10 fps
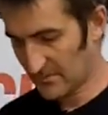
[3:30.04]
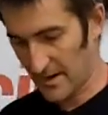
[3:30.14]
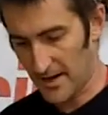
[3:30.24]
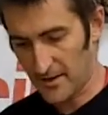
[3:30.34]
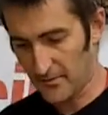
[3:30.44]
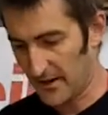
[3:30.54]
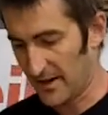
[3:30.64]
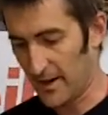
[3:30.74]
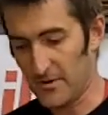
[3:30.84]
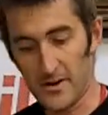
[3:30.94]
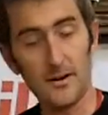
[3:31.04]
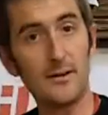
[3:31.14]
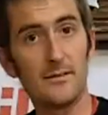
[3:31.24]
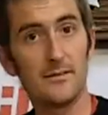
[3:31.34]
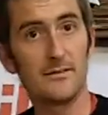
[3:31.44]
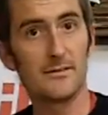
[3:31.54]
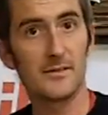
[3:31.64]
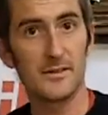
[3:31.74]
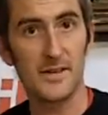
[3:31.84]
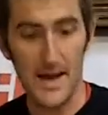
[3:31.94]
and I can bring it up here
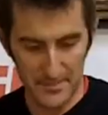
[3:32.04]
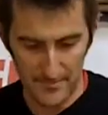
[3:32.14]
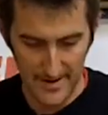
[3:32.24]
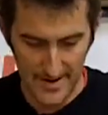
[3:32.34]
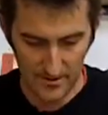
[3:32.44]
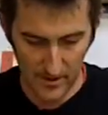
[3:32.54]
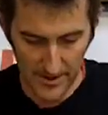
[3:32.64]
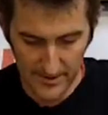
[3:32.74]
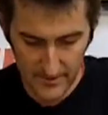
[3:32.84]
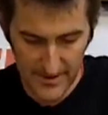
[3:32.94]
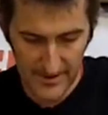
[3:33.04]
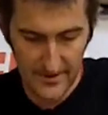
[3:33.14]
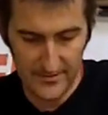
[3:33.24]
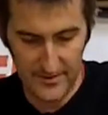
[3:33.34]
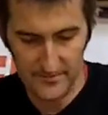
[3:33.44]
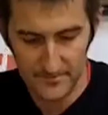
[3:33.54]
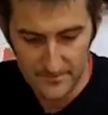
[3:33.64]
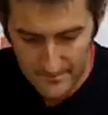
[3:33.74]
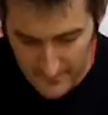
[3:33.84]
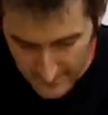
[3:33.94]
to the top of the pack or I could bring it even
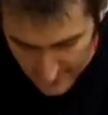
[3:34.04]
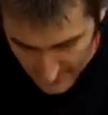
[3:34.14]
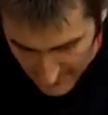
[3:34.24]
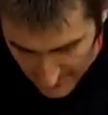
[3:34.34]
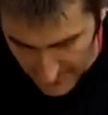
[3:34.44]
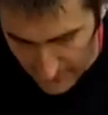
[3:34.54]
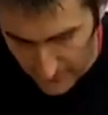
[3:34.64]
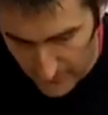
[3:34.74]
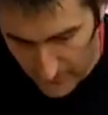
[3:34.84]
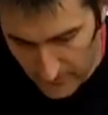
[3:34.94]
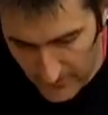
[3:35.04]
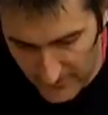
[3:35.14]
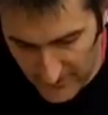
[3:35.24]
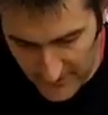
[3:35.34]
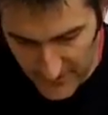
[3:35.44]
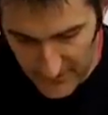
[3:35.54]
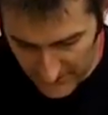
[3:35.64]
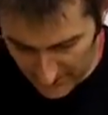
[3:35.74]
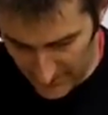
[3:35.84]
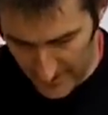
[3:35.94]
if I release this
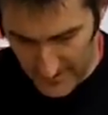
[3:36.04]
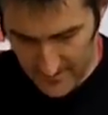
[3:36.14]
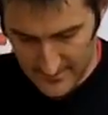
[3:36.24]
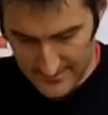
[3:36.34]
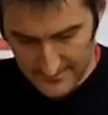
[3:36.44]
a little bit